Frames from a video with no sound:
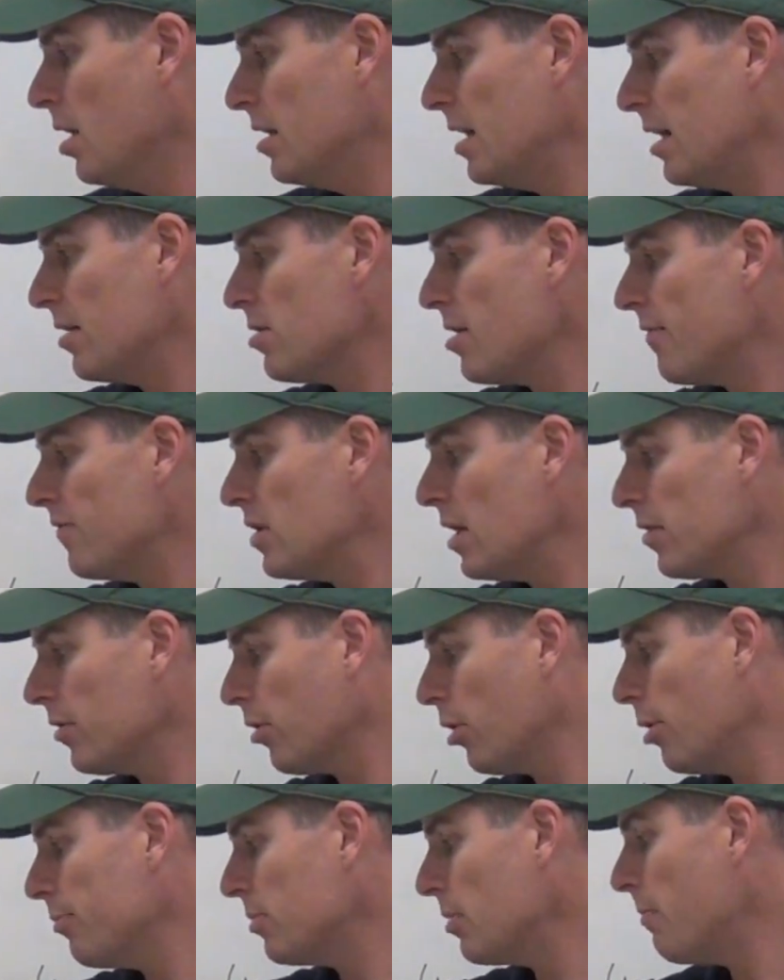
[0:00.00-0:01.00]
Now you have another
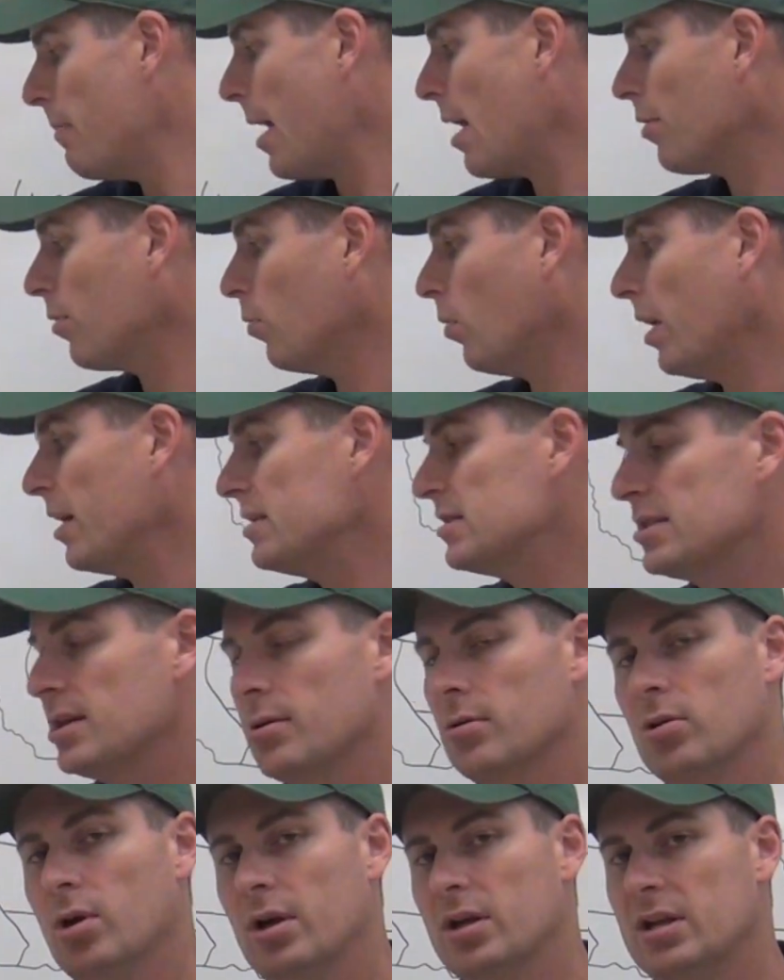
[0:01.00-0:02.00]
group, the mountain whites, that
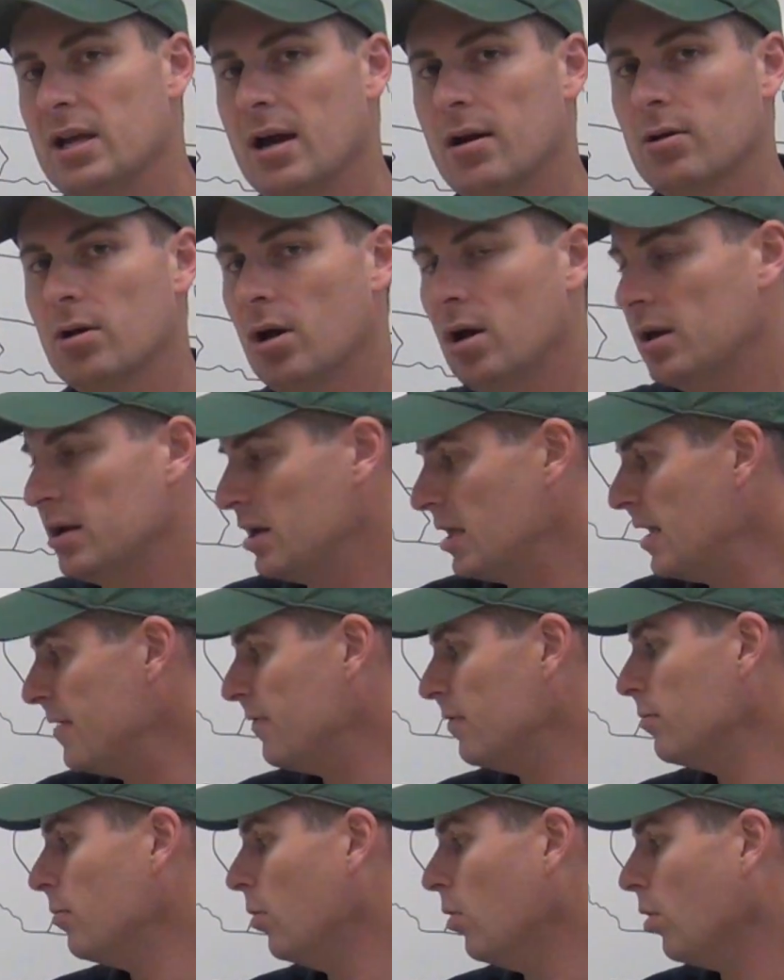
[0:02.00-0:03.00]
are looked down on
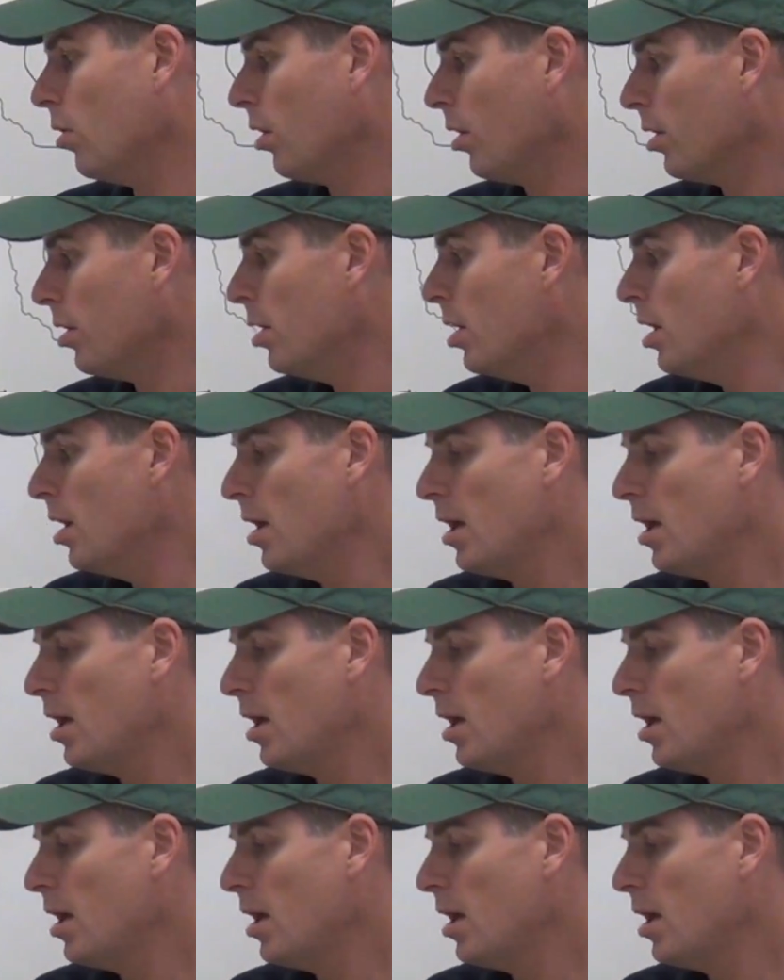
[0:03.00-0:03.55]
even more.